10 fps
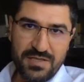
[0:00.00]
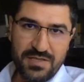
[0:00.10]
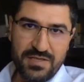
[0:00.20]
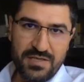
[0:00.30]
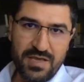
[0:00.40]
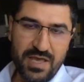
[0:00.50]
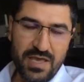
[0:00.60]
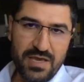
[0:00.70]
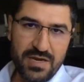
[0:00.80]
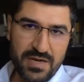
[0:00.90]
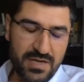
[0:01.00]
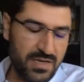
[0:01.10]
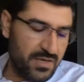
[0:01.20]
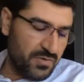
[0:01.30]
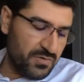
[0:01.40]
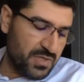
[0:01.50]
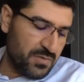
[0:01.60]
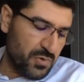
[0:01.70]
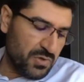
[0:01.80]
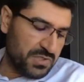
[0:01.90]
The higher or the
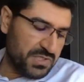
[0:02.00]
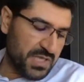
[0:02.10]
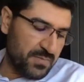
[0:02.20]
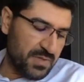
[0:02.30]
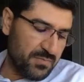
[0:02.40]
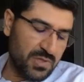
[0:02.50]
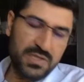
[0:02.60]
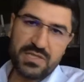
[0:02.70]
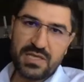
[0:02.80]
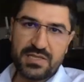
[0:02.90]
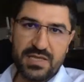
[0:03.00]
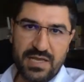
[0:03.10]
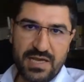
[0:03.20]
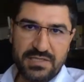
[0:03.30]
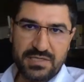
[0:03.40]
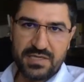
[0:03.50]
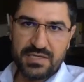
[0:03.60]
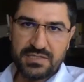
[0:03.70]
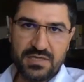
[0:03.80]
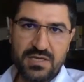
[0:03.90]
more stable politically the country
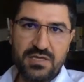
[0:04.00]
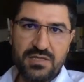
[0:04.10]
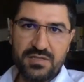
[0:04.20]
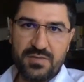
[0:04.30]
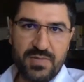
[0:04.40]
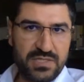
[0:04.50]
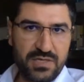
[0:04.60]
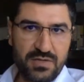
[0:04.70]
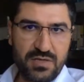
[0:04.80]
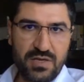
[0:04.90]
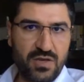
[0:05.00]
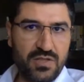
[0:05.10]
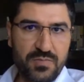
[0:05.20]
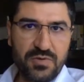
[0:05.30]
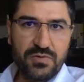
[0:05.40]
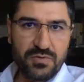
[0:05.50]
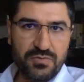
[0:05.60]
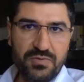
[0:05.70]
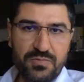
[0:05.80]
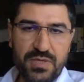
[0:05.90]
is, the better economic growth
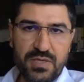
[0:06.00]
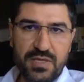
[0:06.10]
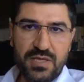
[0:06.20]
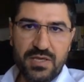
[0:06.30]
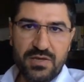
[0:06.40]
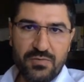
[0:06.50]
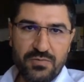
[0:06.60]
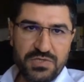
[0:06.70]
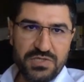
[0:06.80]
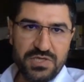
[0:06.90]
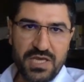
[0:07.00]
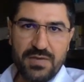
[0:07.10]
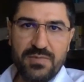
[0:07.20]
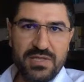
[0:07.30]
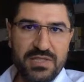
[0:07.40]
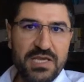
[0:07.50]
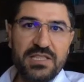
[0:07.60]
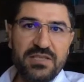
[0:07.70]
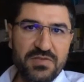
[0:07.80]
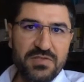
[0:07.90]
would be, which came
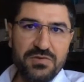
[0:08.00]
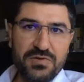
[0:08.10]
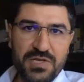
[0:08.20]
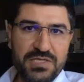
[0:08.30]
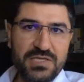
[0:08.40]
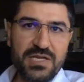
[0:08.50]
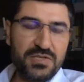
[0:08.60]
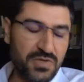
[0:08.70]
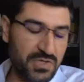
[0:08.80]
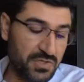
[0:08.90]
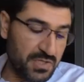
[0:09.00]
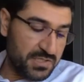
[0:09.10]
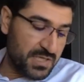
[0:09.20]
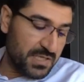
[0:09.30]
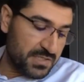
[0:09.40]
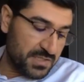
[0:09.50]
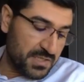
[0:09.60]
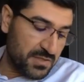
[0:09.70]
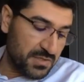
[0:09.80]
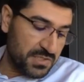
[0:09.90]
negative in your case, and you acknowledge that it's
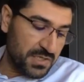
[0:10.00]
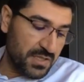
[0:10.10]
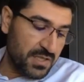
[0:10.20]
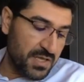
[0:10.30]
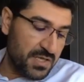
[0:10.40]
not logical.